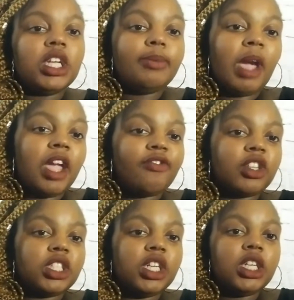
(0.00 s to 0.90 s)
my
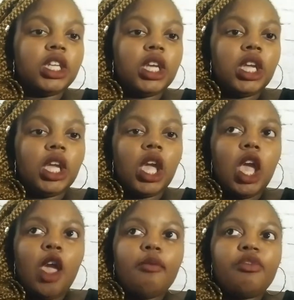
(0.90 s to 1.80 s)
infertility
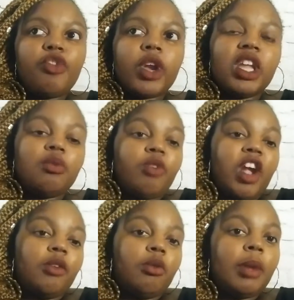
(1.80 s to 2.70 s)
before getting
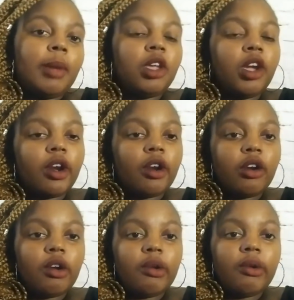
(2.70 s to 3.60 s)
pregnant with baby
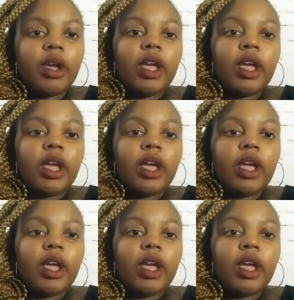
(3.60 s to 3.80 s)
girl.